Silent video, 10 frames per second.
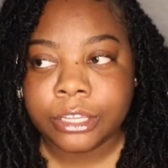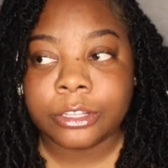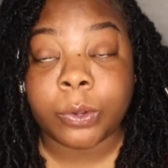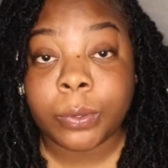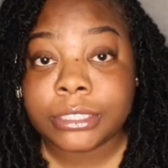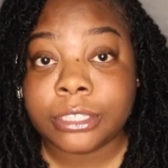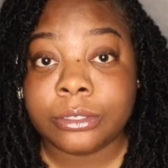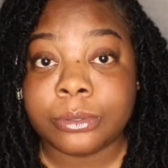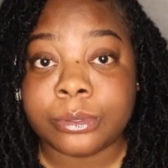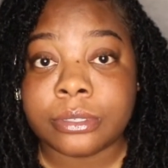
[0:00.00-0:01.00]
they're going to
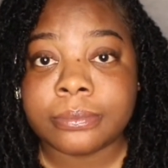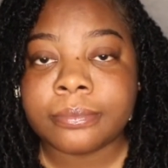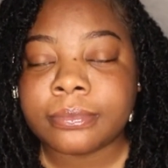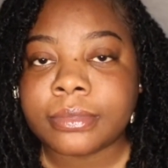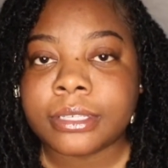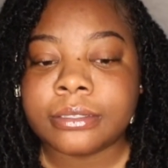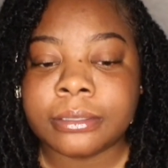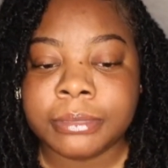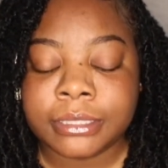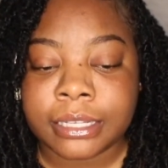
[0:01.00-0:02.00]
use,
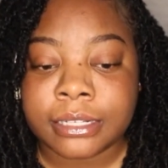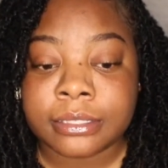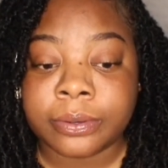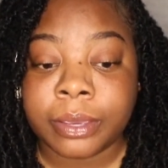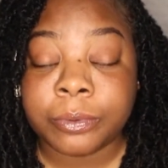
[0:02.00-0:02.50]
let me say this, okay?